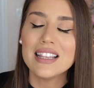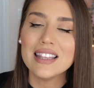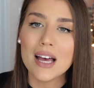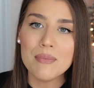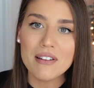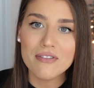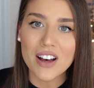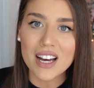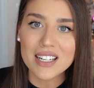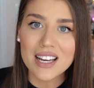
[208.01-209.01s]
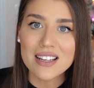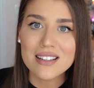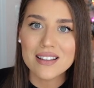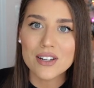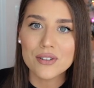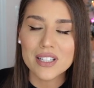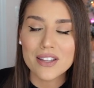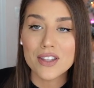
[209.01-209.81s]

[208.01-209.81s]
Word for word: La Befana is literally